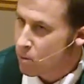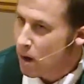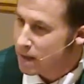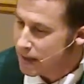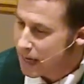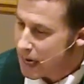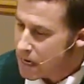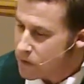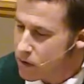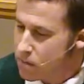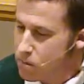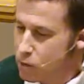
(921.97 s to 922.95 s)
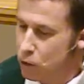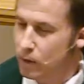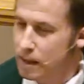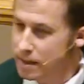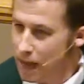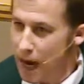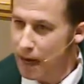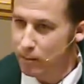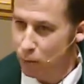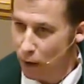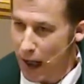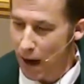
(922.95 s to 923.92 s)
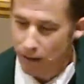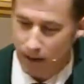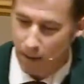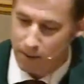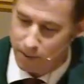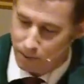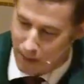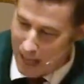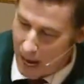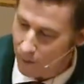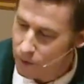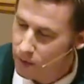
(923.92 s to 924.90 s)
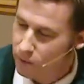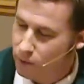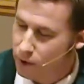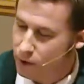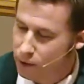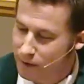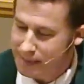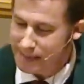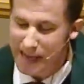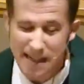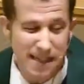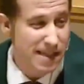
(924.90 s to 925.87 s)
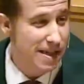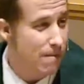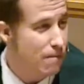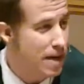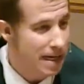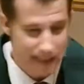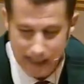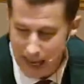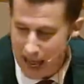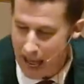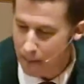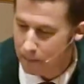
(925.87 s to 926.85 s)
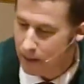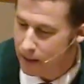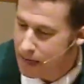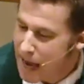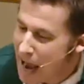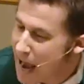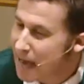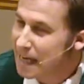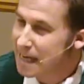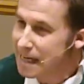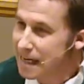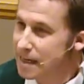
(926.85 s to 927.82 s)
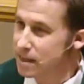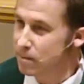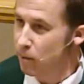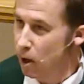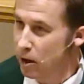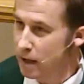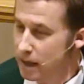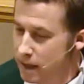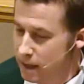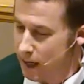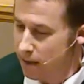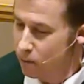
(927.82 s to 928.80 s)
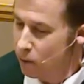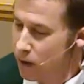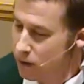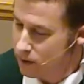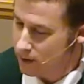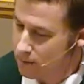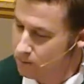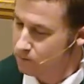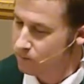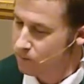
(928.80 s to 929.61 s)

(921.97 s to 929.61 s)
But at the end of the movie, Doc Brown comes back from the future and says something has happened and he needs Marty to come with him.